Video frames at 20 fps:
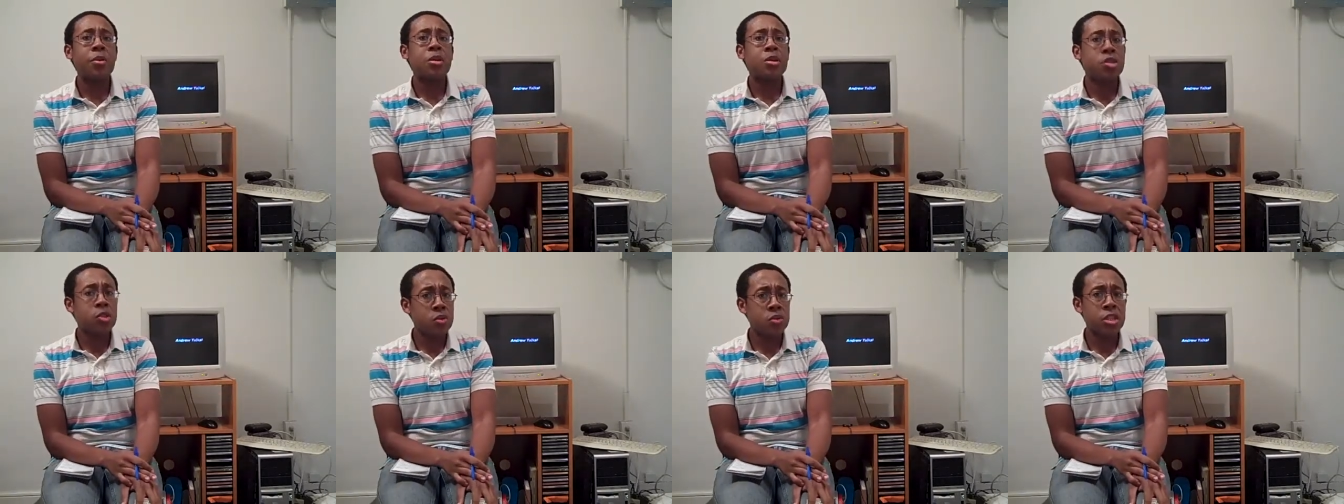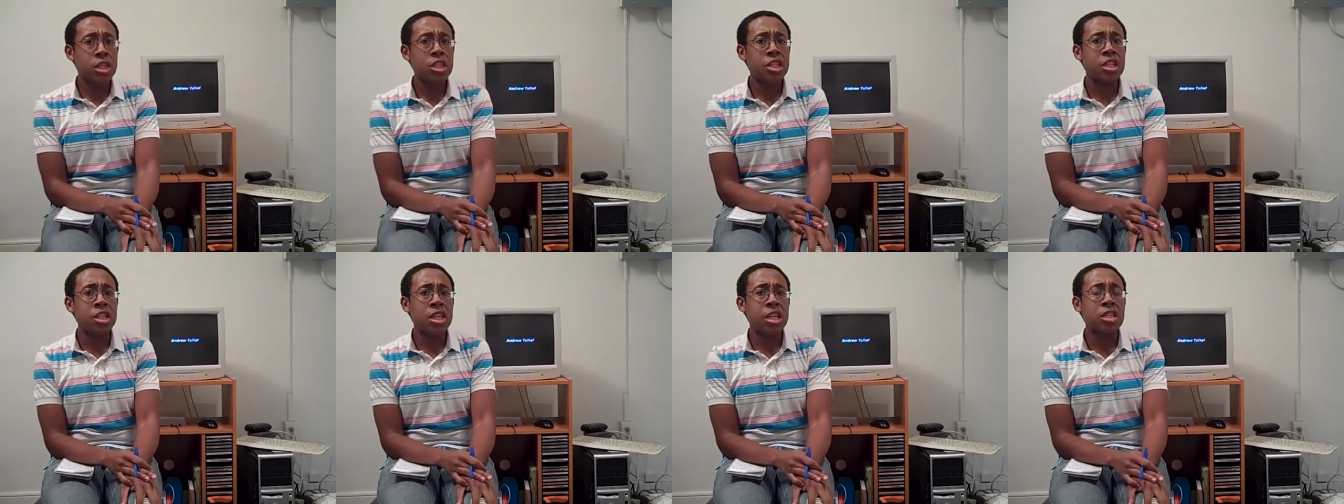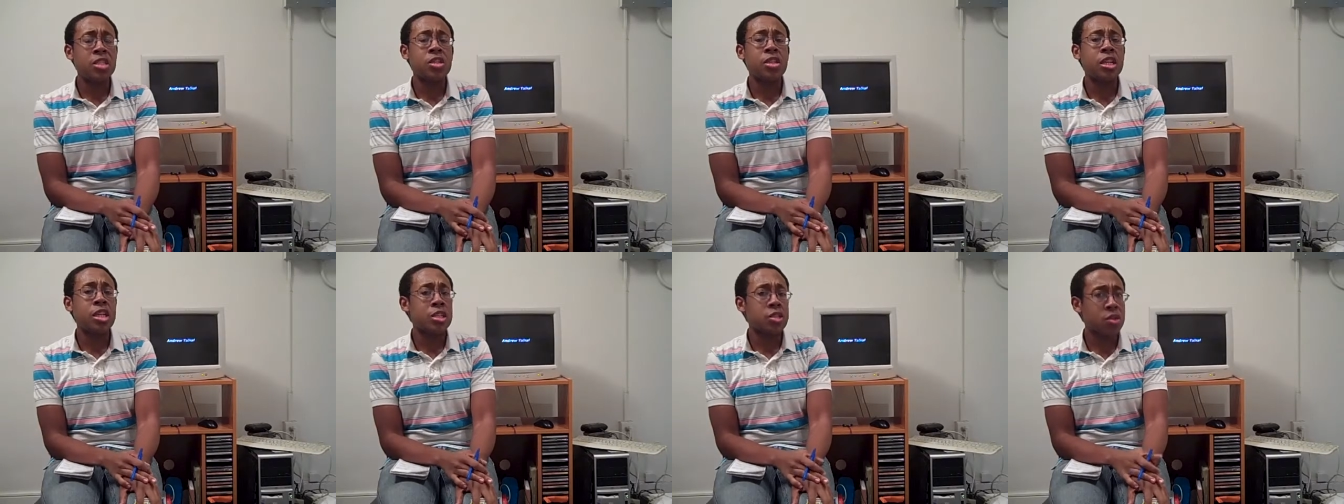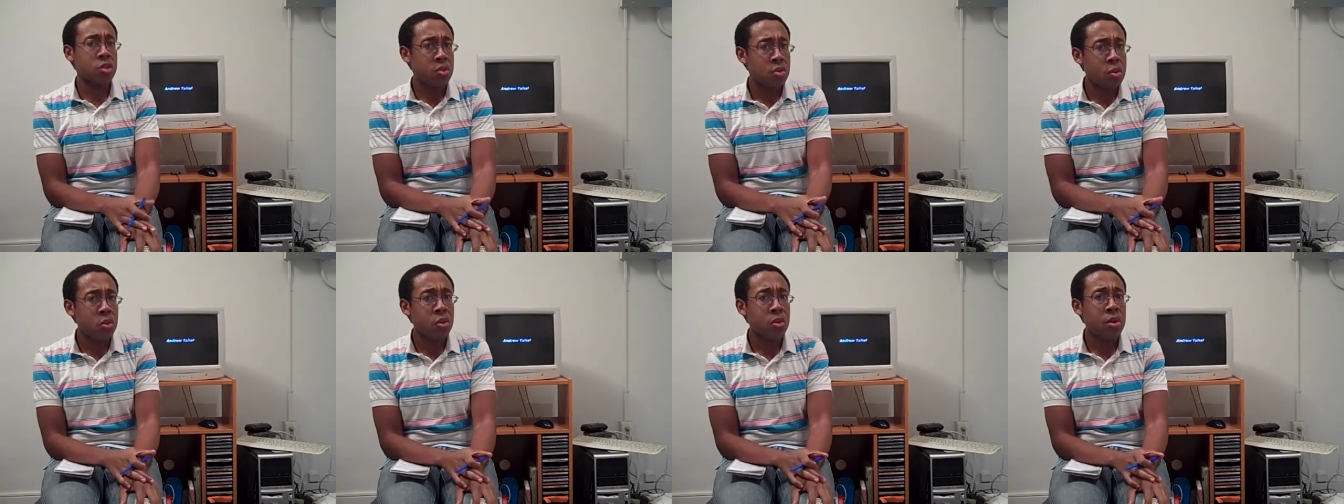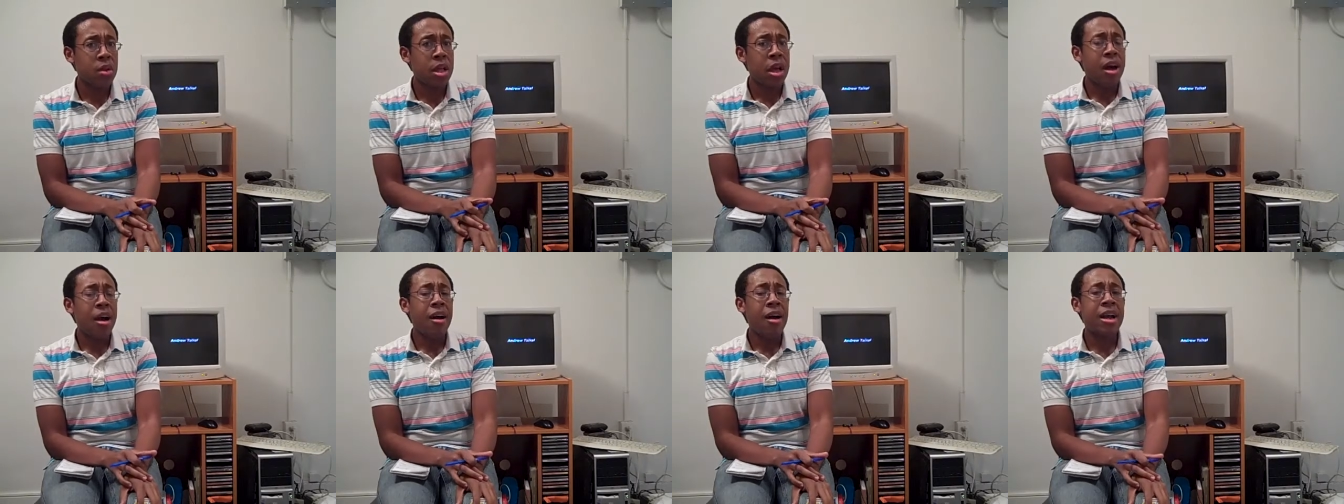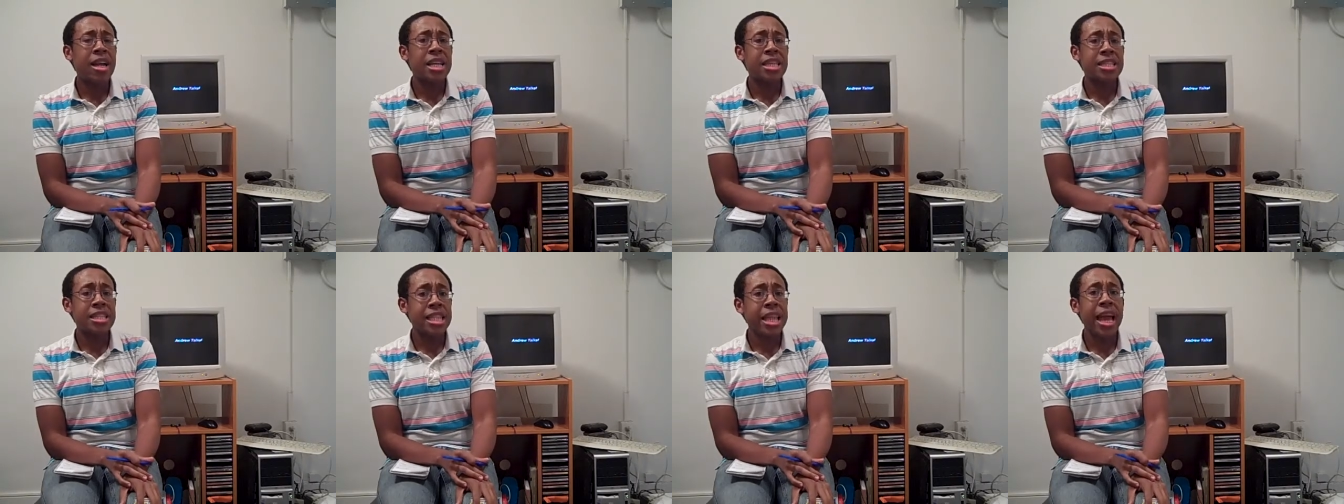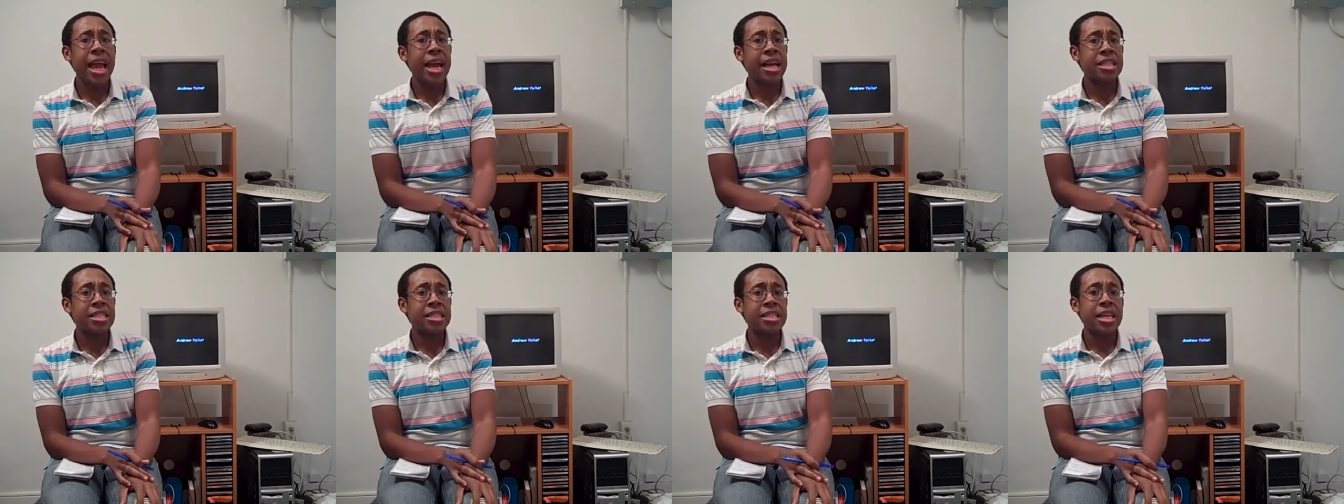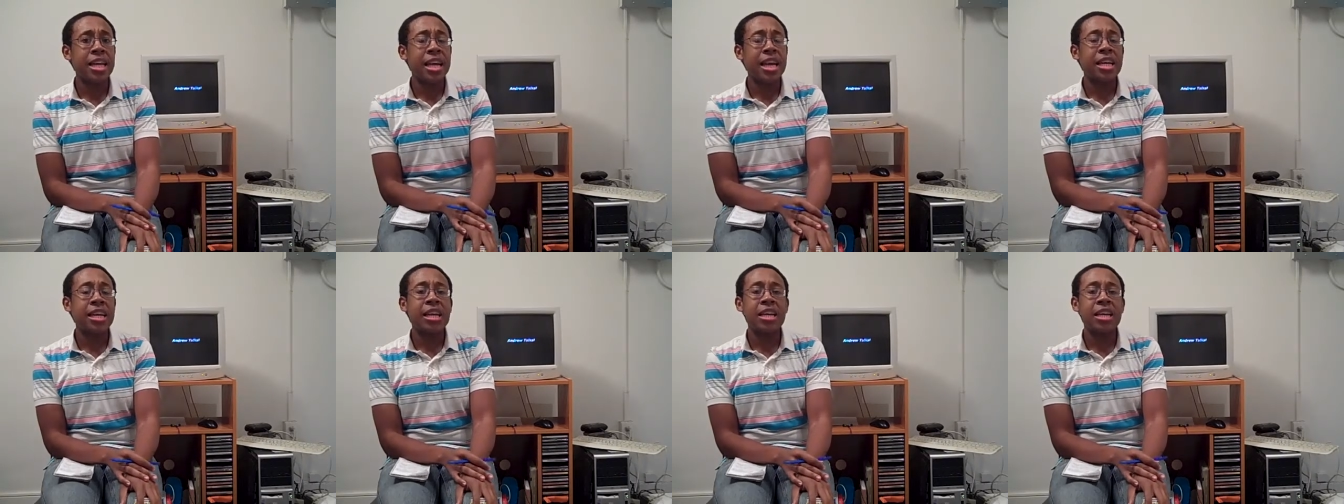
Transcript: would do such a thing to his school on his last day,